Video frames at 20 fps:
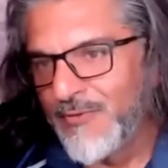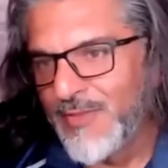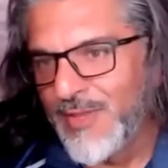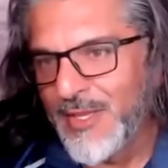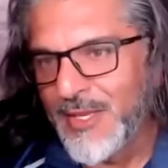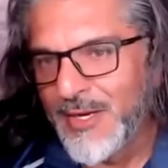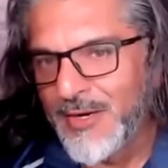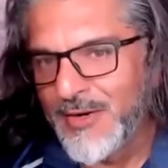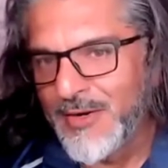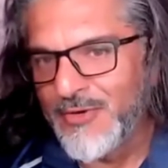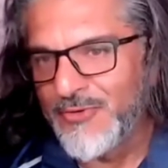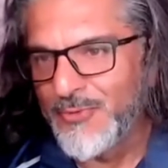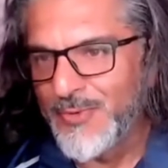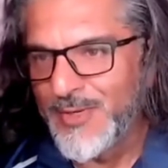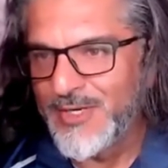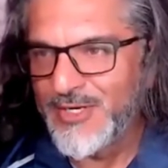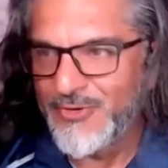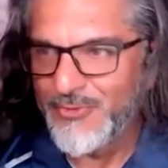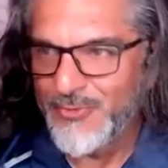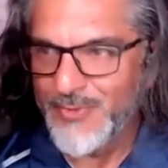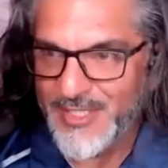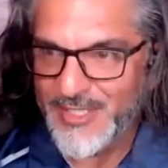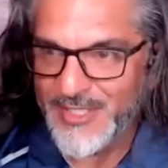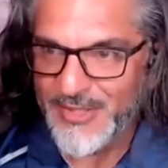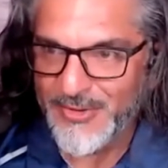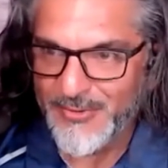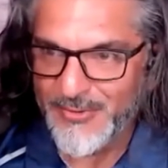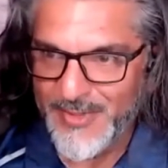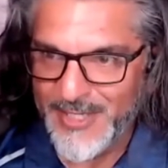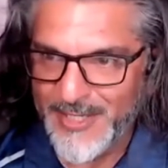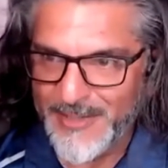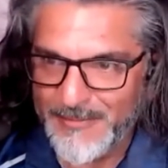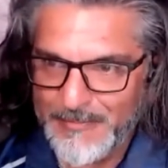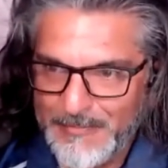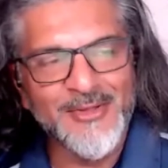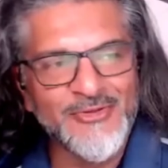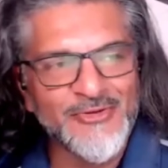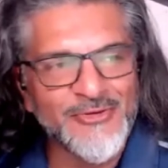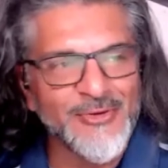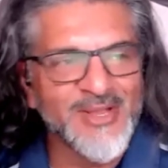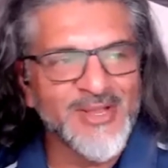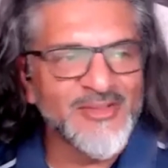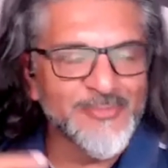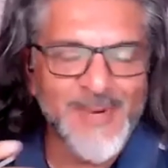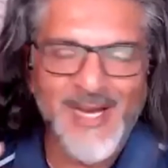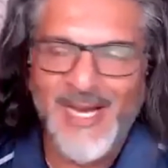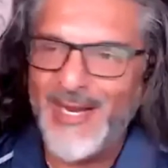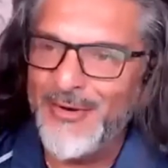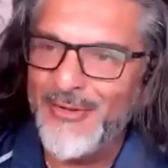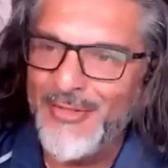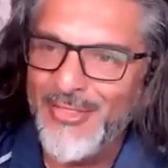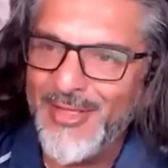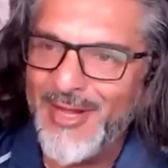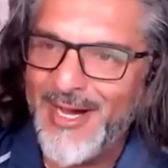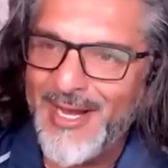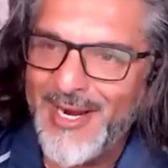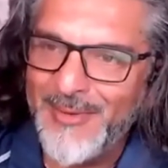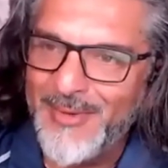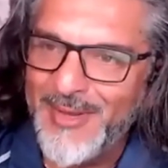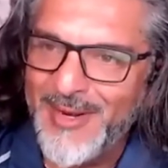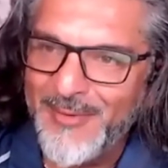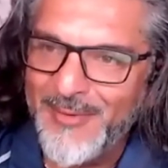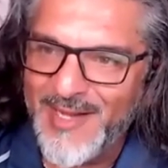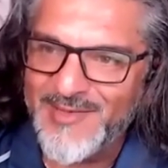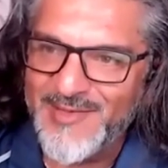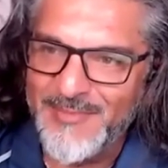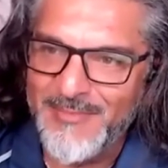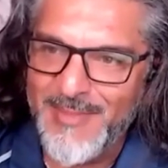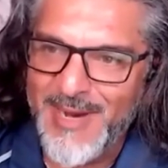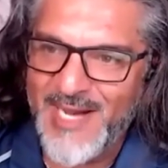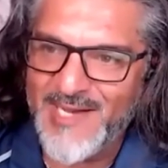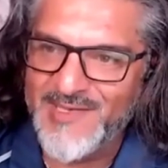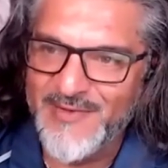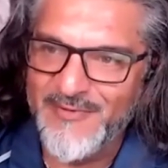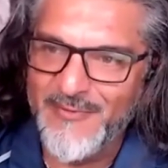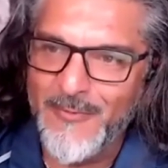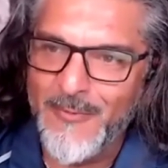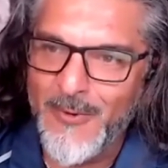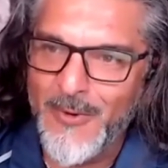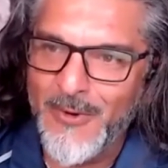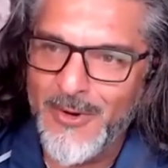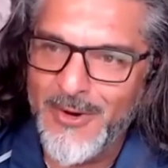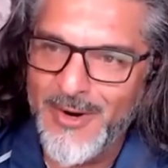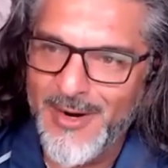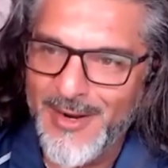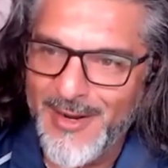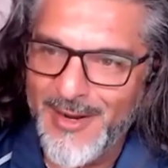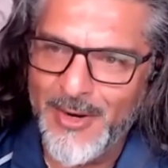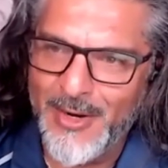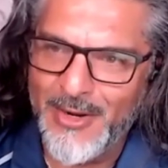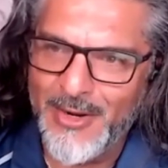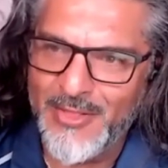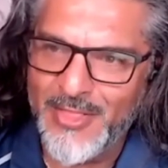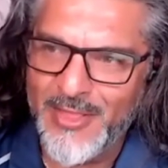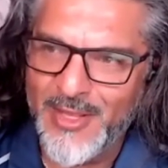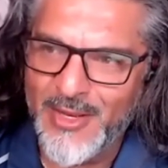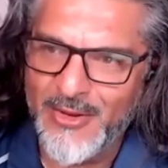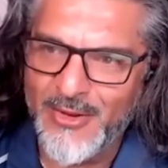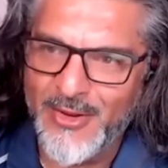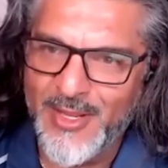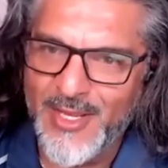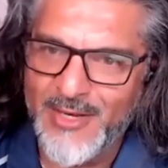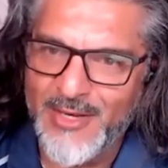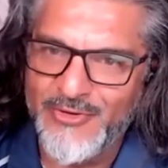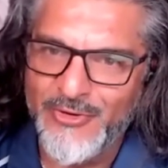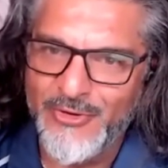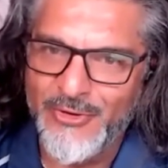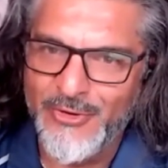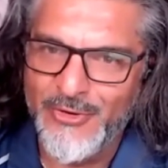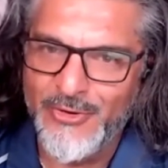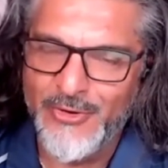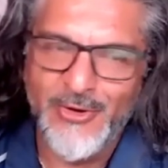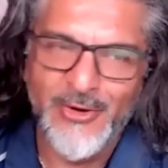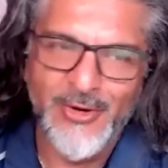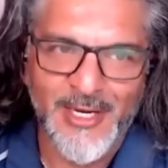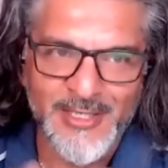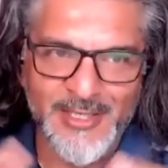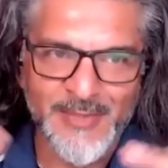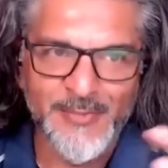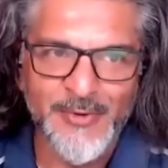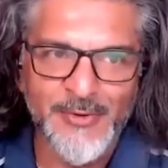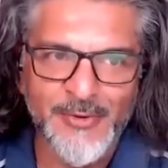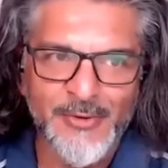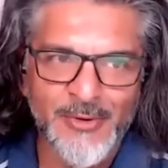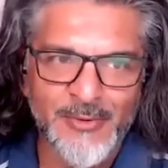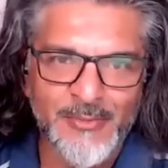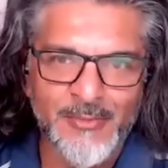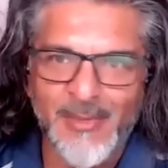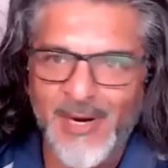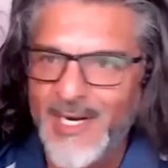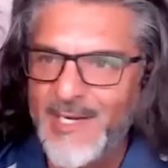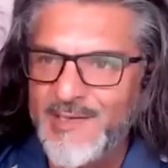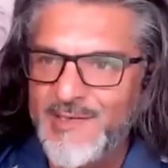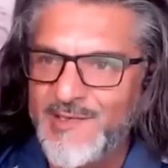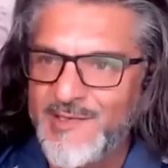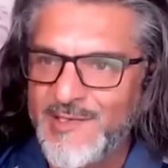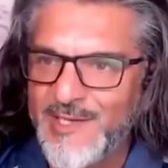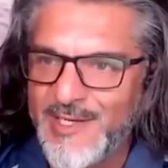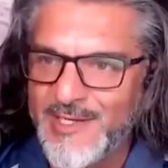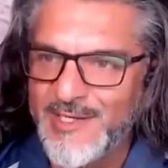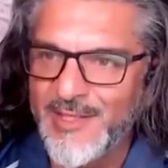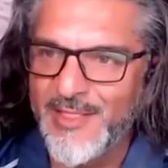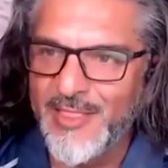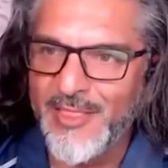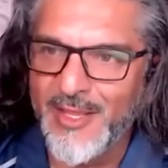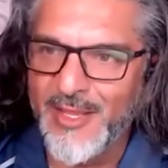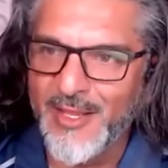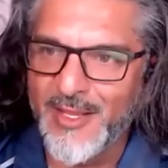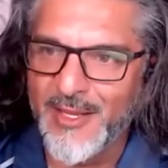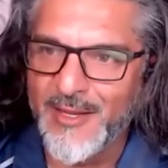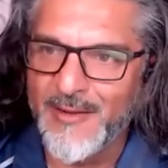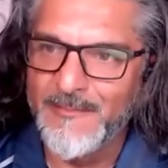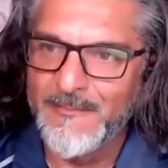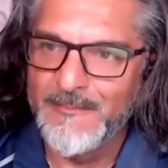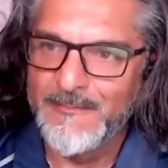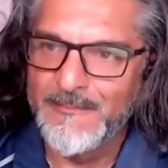of the Year in 2023. Could you expand on that? I mean, that's a massive award. Where do you think you get your entrepreneur mindset and thinking?